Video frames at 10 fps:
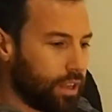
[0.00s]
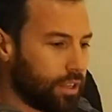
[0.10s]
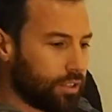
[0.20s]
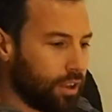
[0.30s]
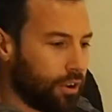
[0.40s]

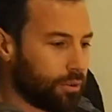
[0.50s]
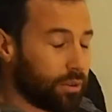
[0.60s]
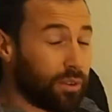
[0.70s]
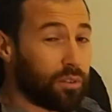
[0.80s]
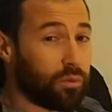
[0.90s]
So,
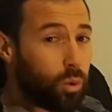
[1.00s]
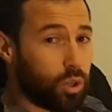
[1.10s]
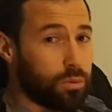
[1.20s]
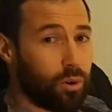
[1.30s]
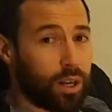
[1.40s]
if you've
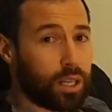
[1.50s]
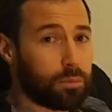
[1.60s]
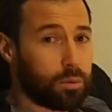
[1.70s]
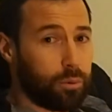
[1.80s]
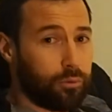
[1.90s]
watched my
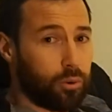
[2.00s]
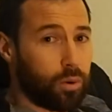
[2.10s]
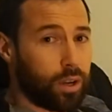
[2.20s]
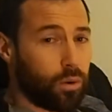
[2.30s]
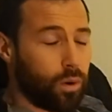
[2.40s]
clips
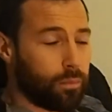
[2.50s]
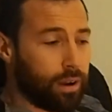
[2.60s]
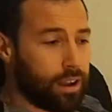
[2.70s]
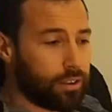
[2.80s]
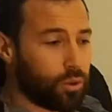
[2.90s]
before e hoa
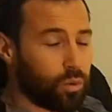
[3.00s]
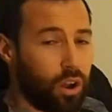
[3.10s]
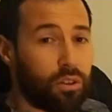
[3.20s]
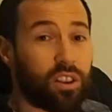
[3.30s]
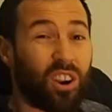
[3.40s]
mā, you'll
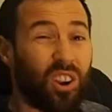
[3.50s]
know that I